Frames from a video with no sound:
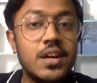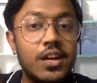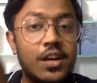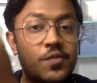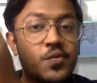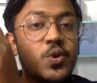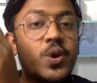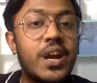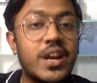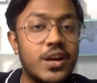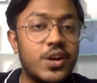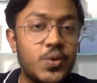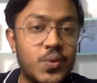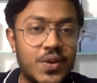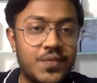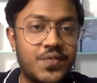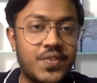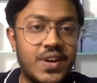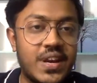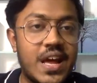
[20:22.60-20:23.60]
If you get into
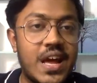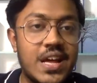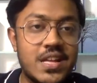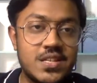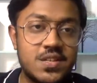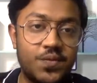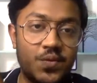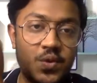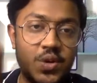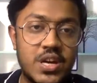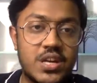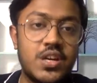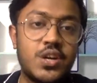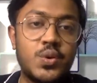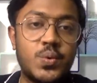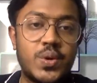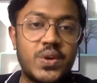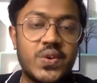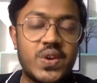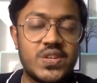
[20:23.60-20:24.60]
a finance, if you get
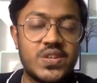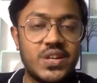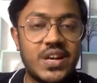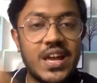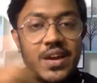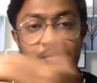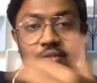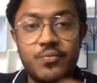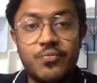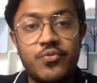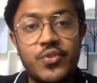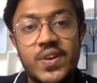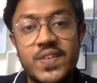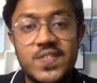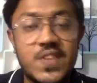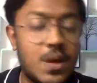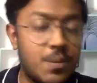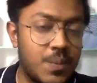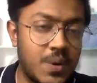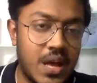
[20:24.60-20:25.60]
into a treasury, like for
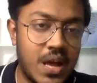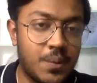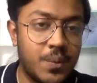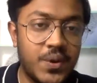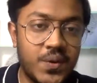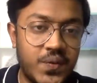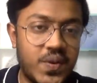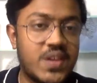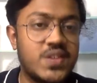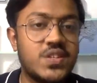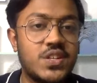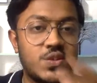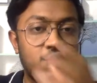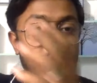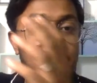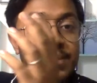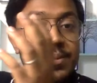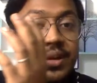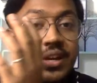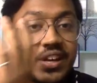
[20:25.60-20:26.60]
example, I'm in treasury, so
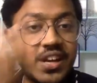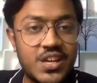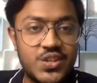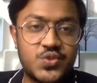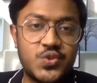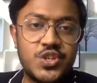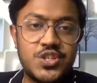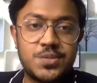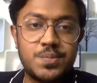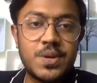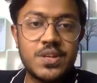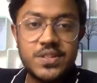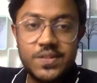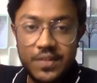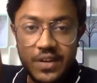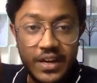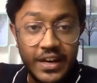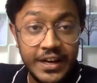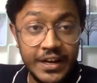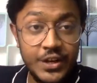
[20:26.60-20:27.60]
I'm industry
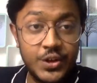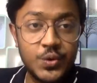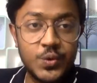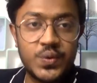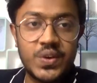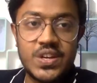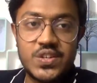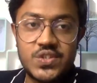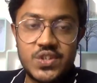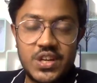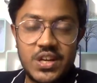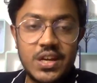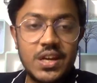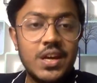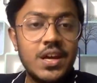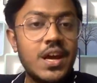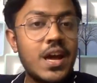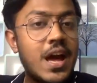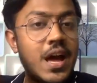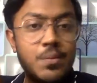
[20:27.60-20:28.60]
specific into treasury.
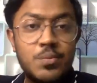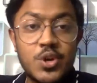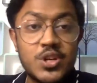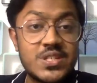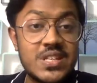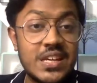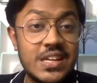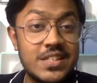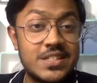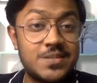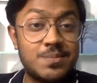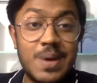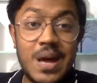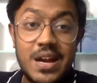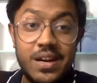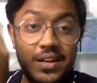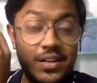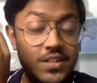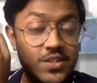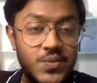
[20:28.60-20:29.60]
I'm not saying it's
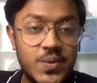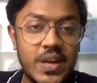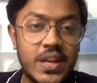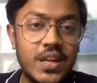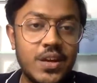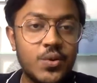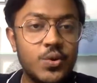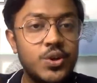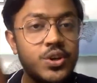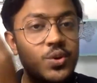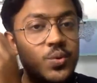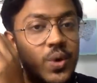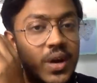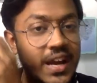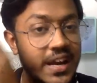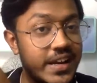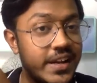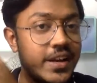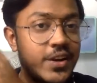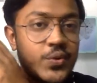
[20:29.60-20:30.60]
bad, it is very good. You are
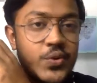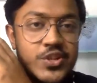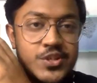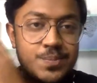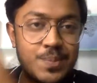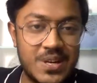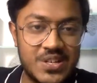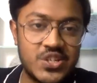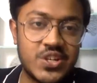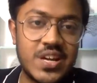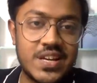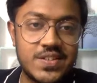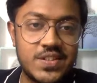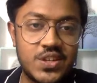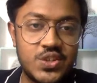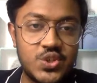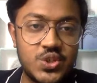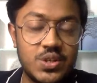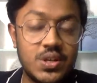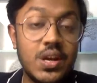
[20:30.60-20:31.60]
getting into a
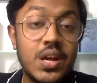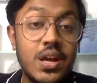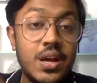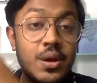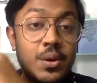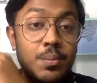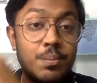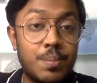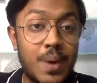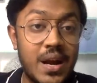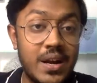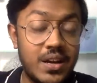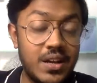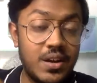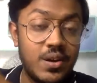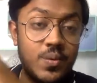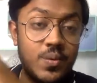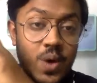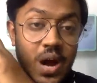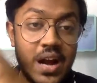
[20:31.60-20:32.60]
specialization. But
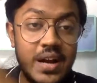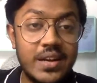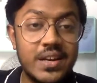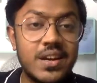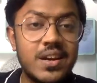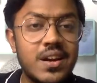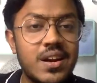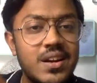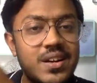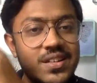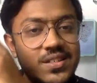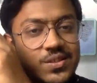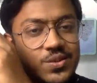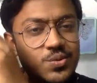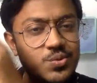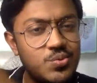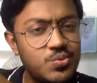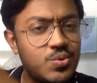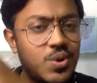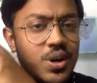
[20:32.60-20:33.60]
until and unless
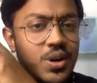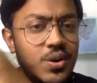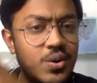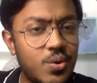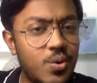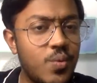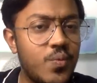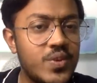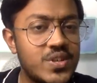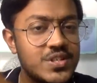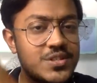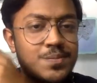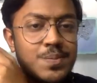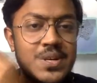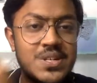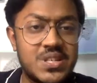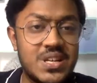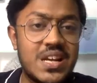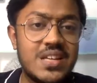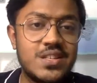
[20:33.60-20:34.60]
you do not know which
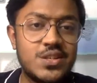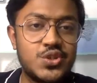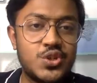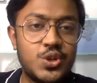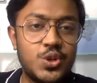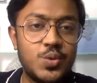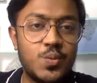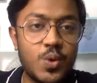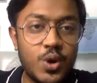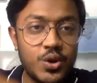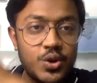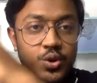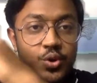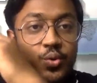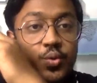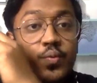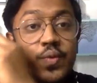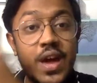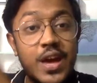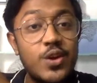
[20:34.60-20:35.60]
specialization you want to
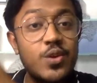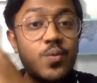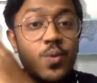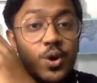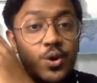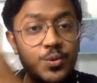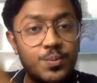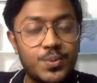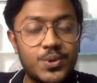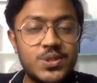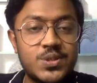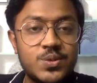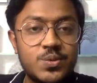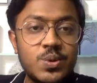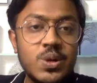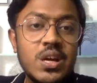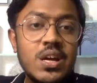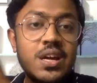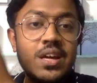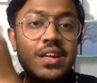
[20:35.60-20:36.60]
do, where you want to pursue,
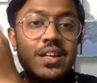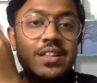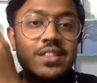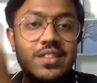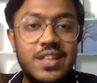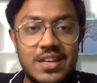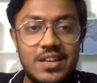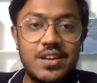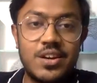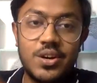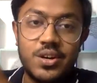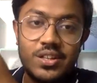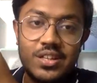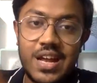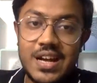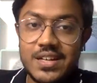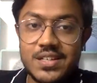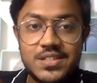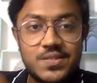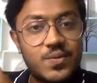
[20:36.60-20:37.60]
then
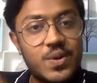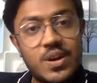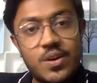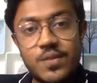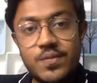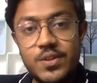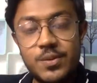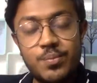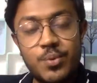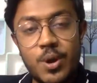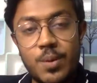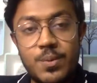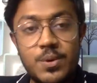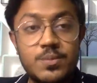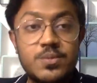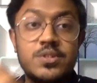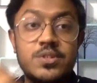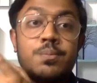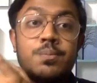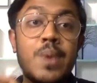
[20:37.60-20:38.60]
that is one of the
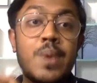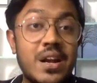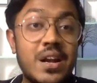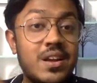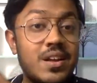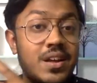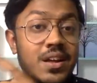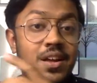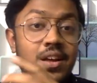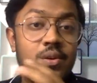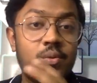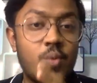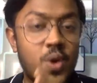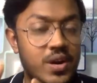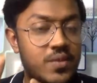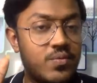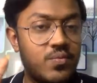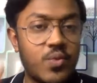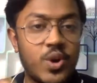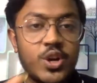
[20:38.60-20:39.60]
problems. But
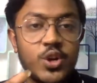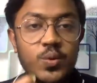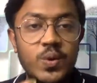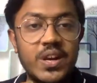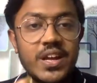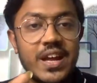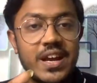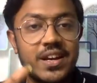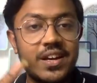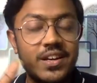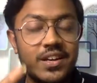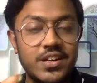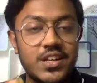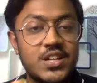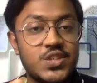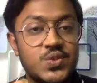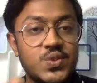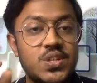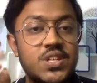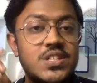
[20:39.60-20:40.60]
what you will get in
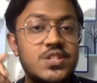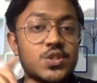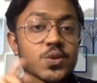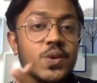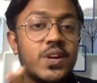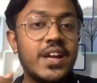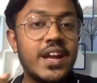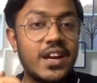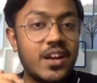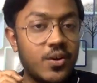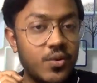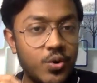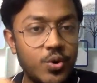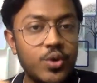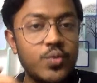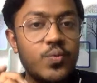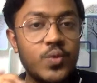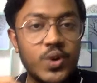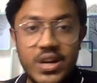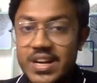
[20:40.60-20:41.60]
industry is you will get a
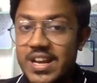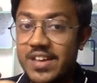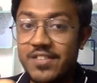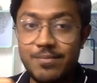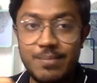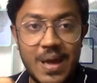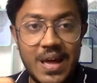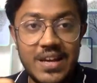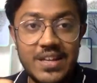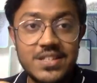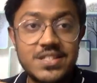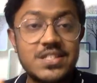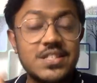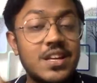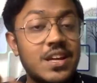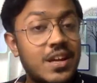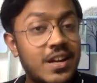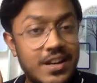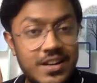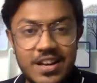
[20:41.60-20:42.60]
good work life balance.
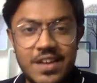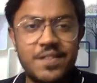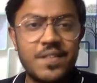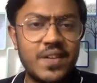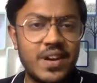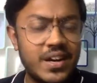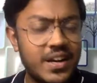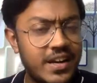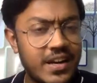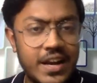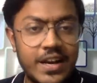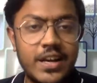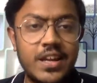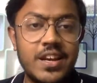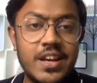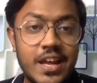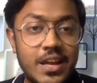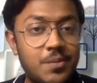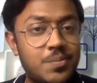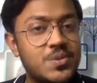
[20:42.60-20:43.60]
Definitely
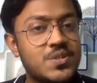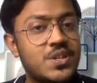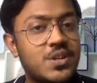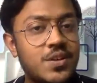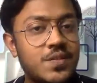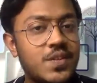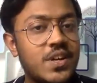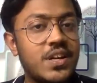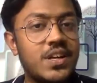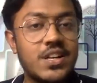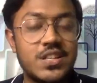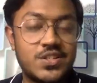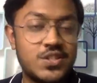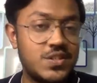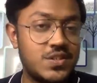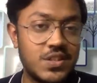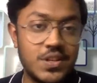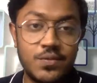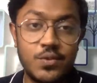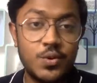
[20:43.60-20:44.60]
99% of the
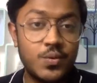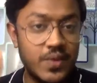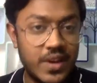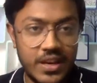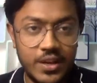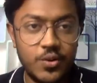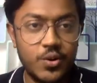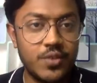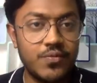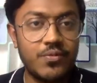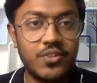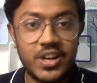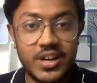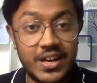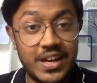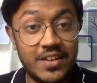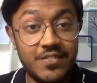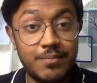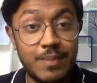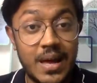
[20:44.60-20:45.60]
industries give you a very good work
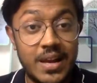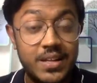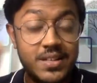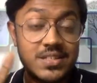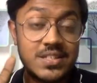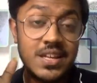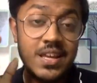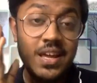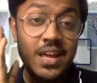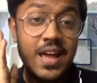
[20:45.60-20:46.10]
life balance.